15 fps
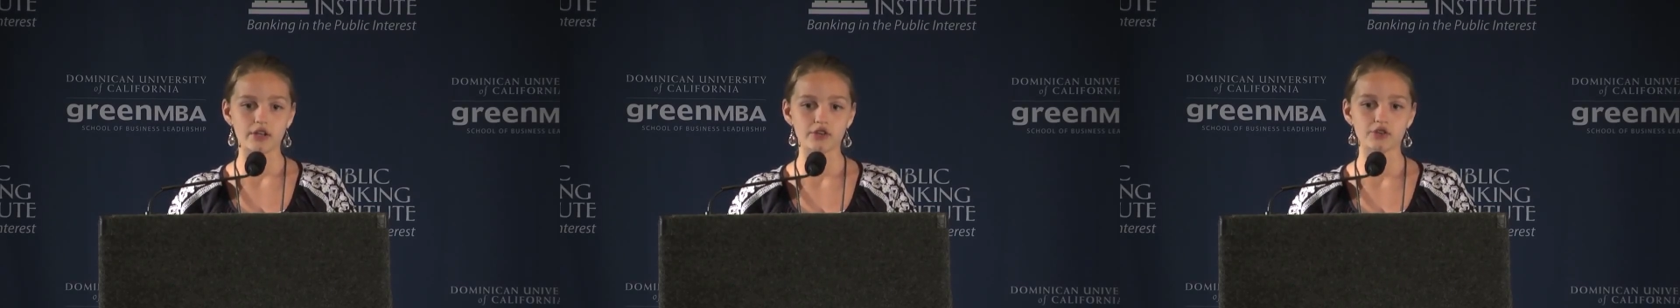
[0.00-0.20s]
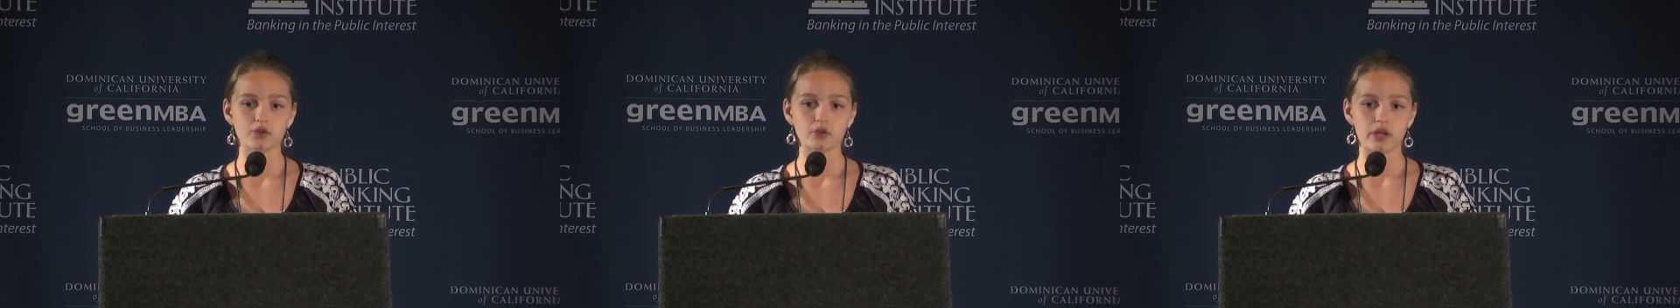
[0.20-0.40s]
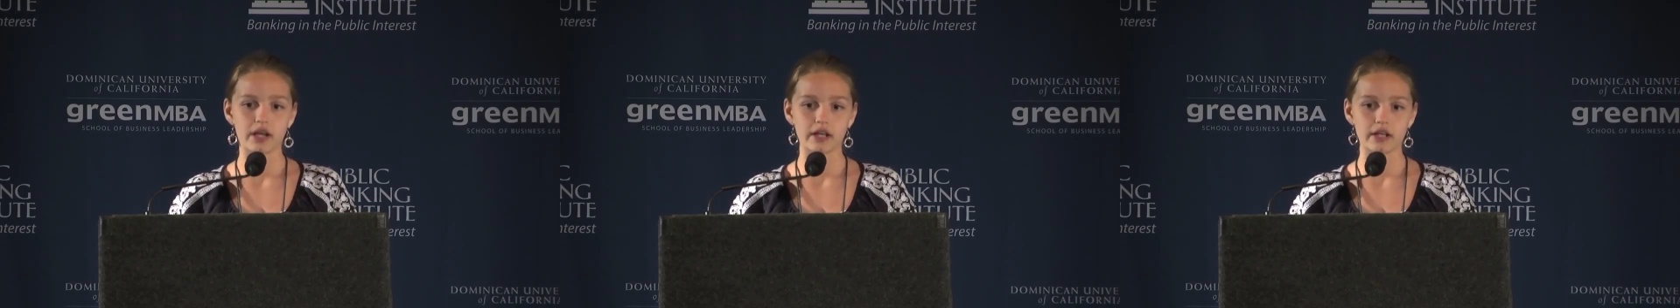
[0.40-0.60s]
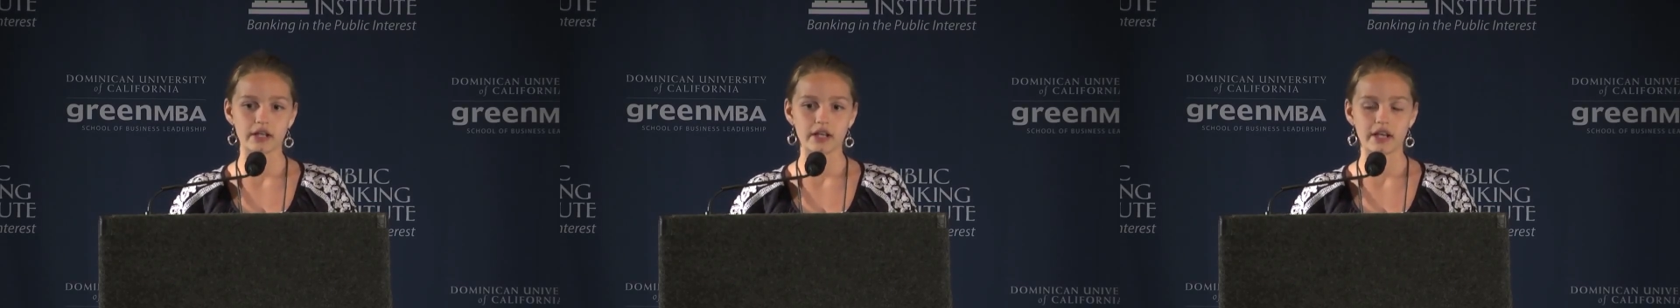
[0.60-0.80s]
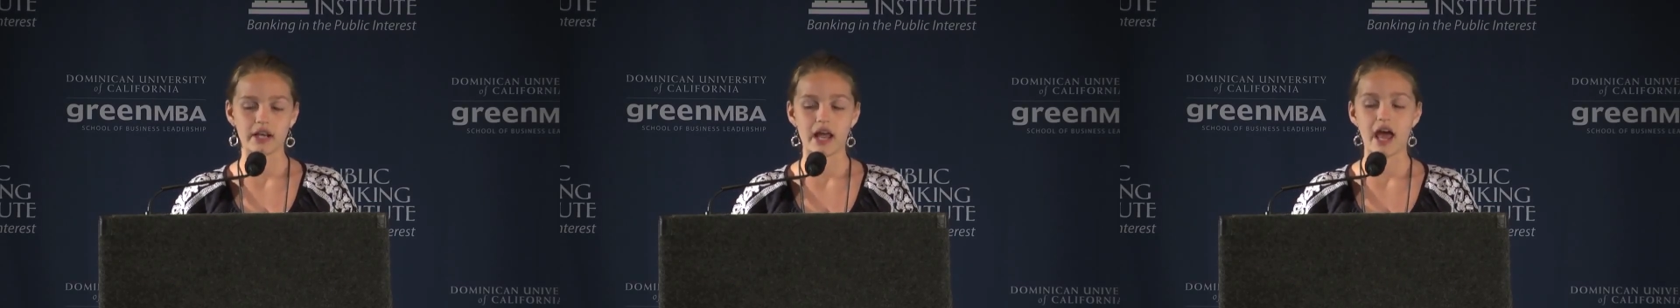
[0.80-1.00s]
is
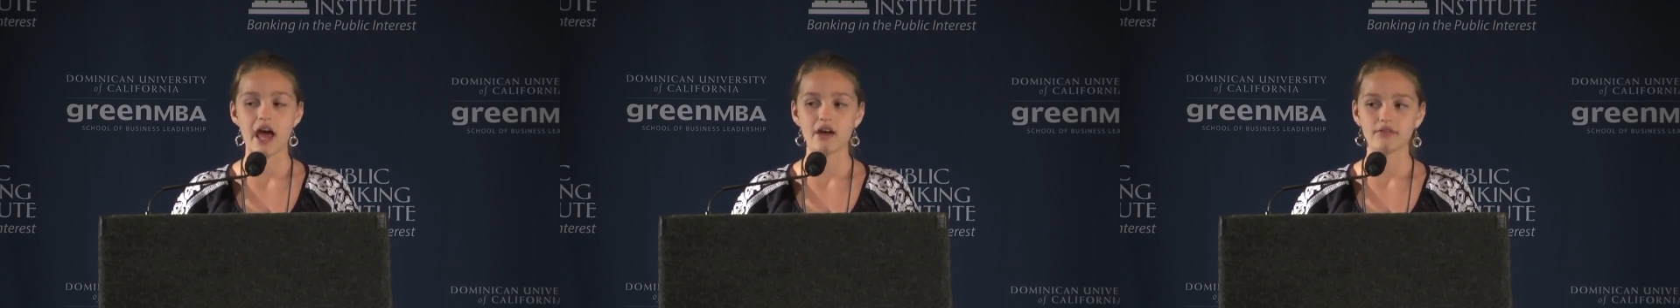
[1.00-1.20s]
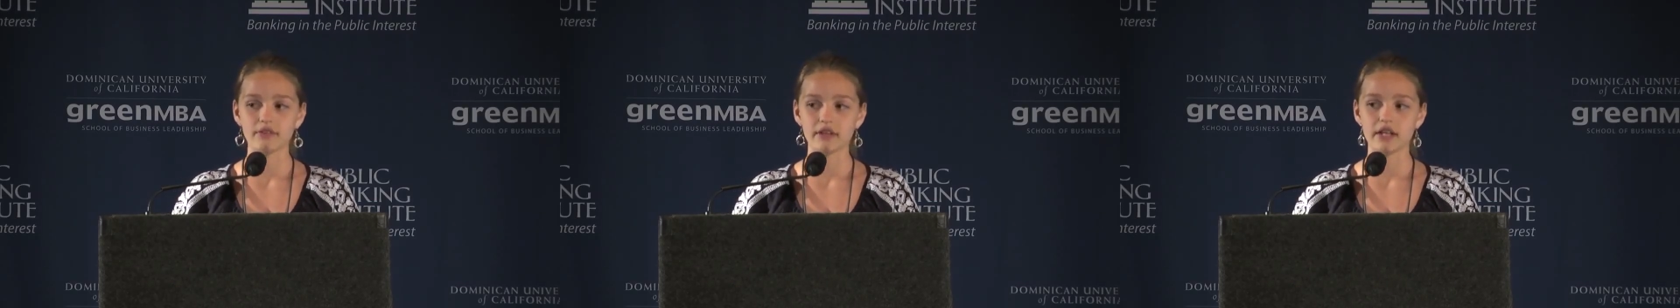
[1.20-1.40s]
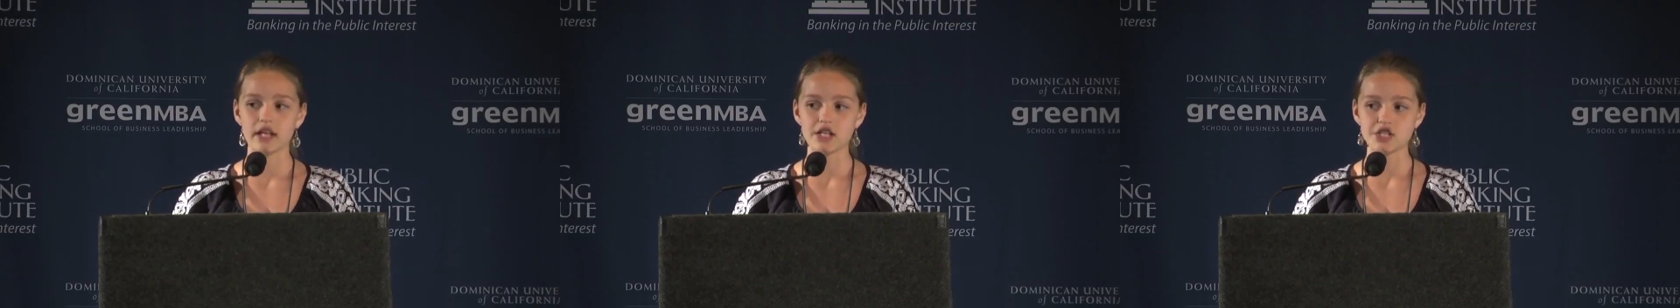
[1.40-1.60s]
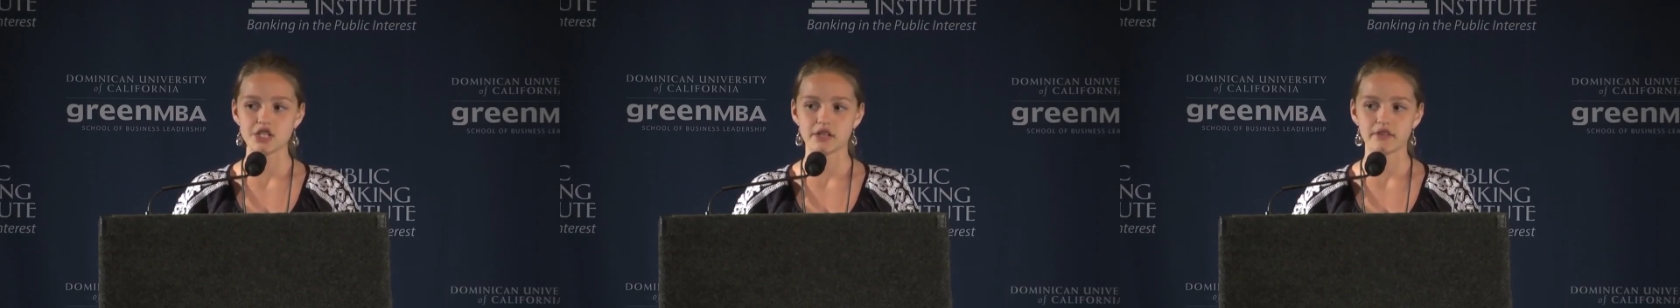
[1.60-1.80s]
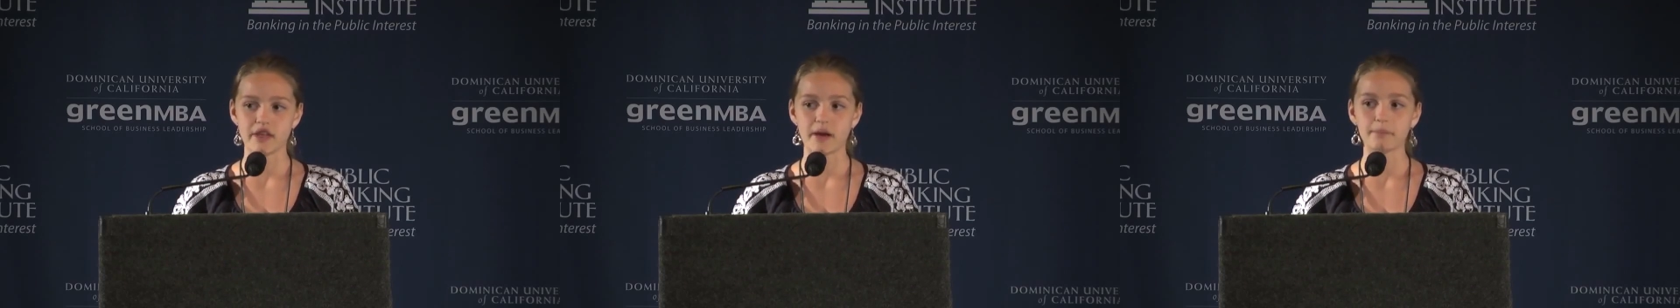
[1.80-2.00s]
created in every
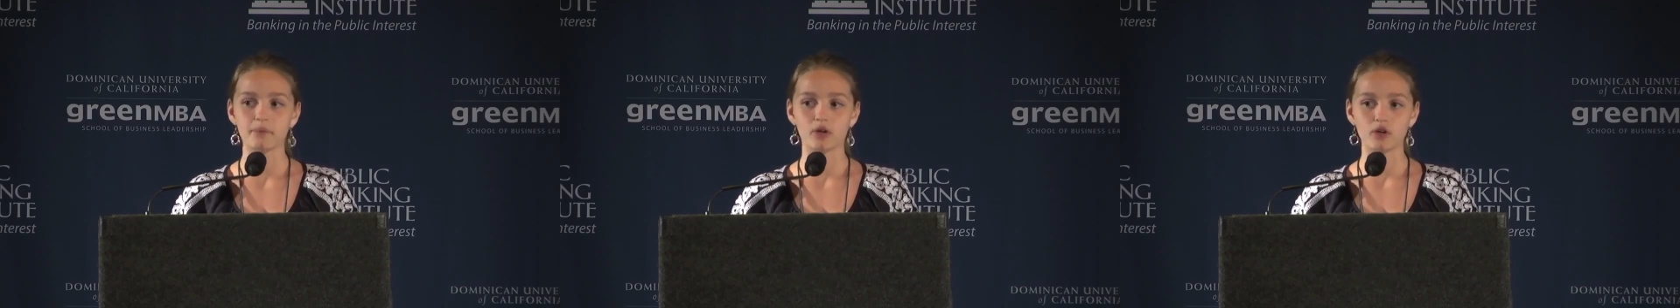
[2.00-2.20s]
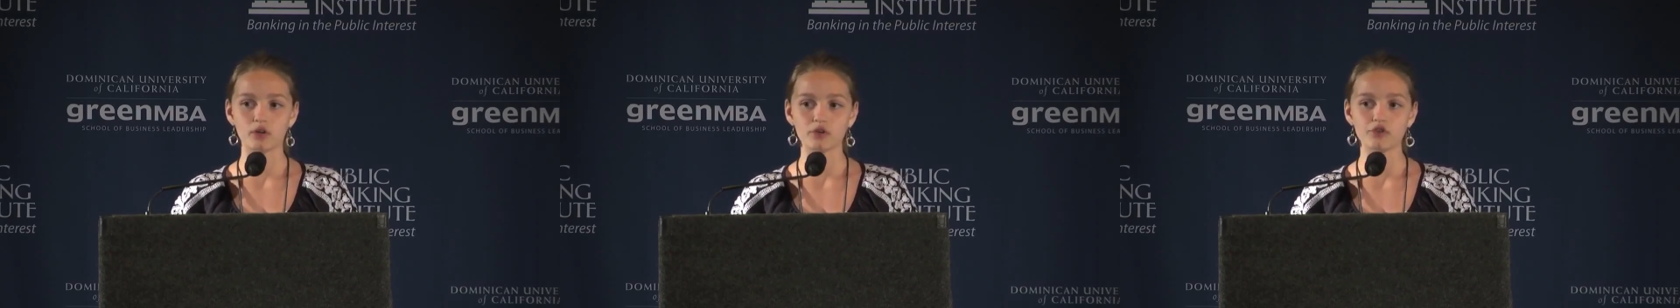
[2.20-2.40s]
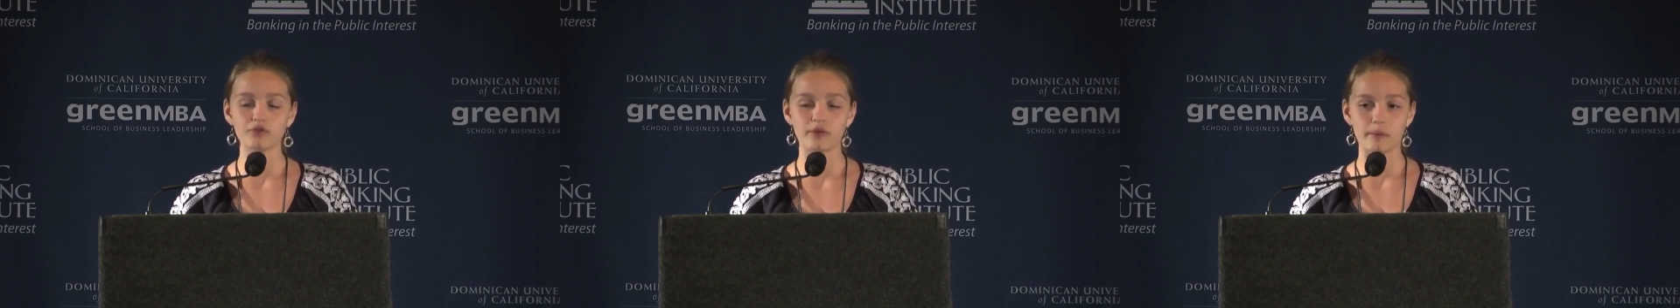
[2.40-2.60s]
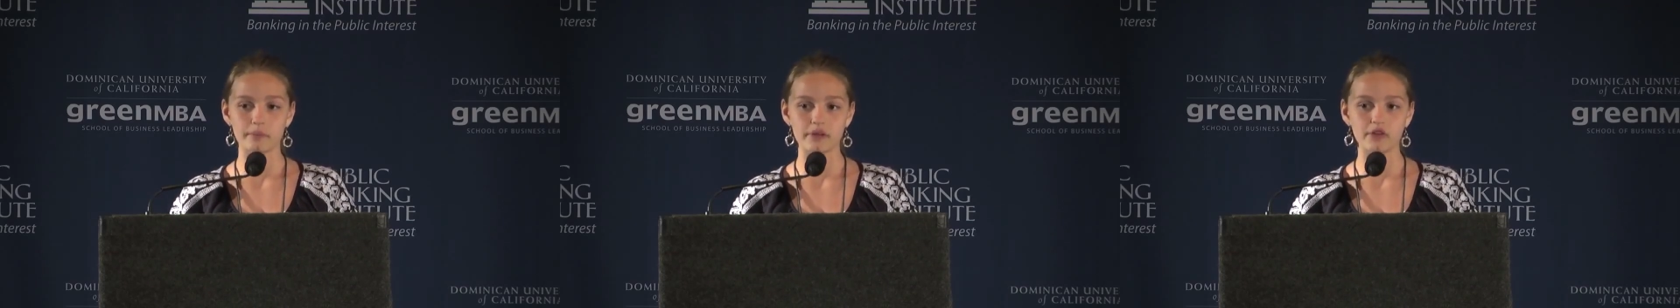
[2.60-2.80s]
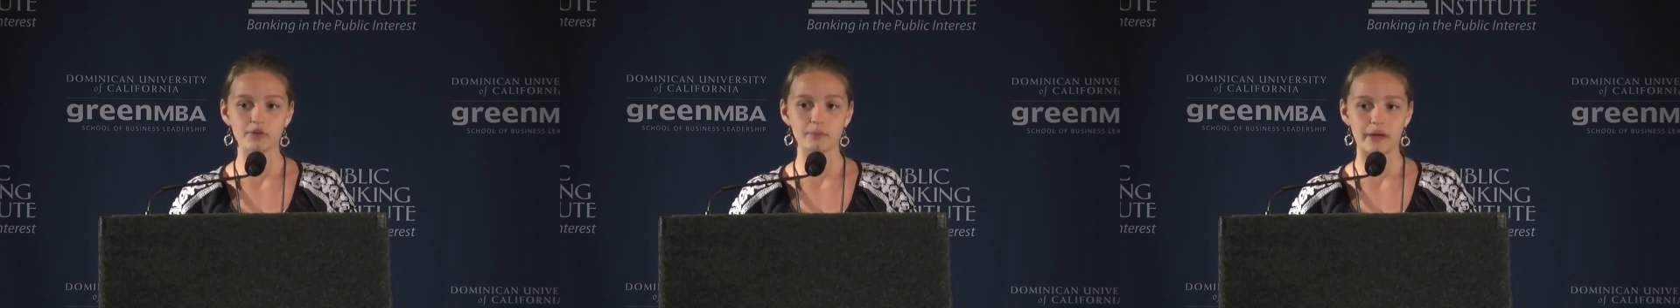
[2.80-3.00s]
nation that borrows from
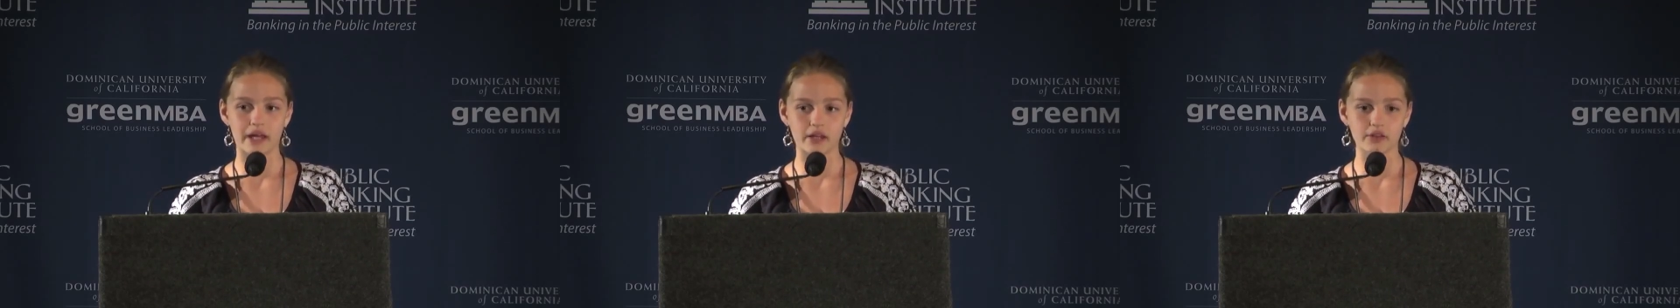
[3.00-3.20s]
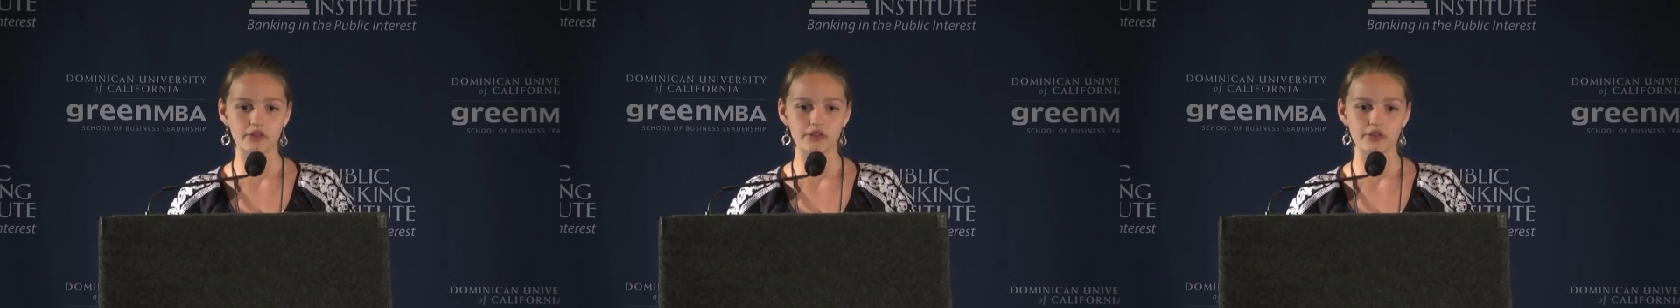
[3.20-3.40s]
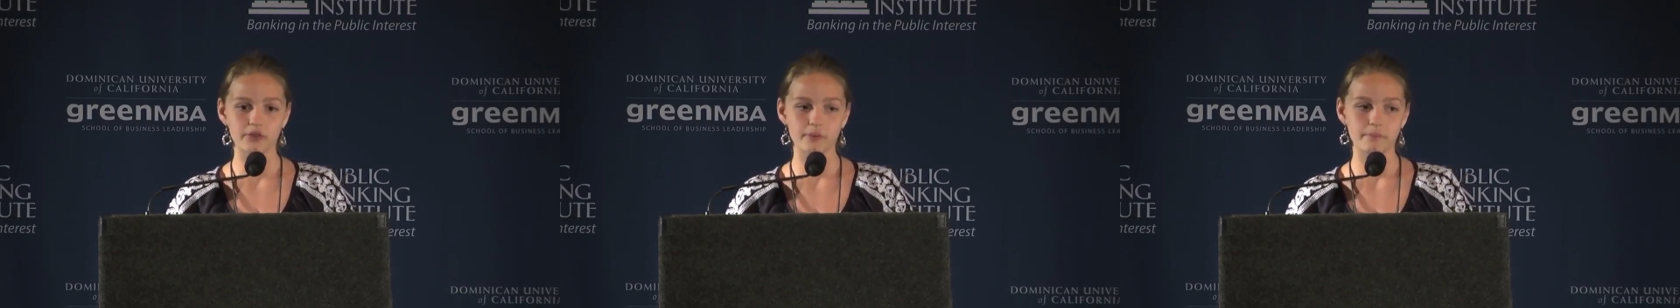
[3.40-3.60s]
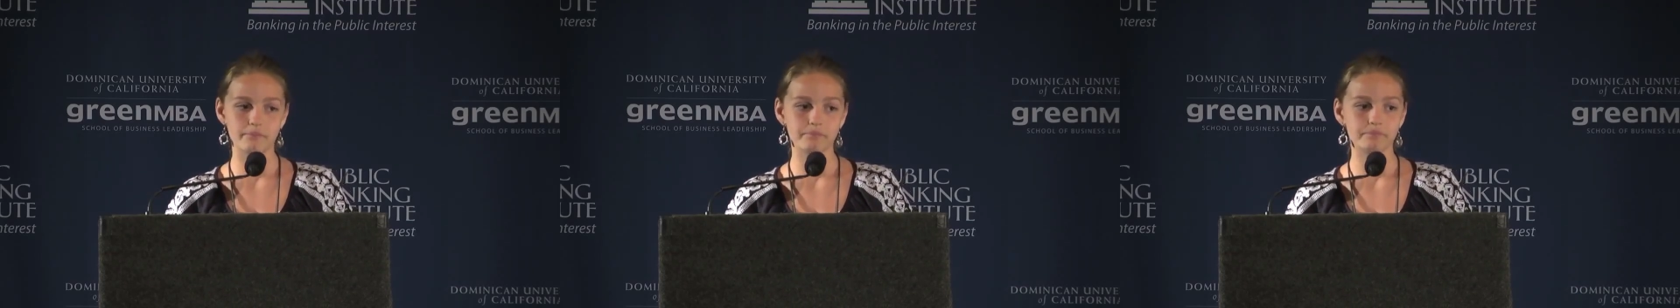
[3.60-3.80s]
these banks.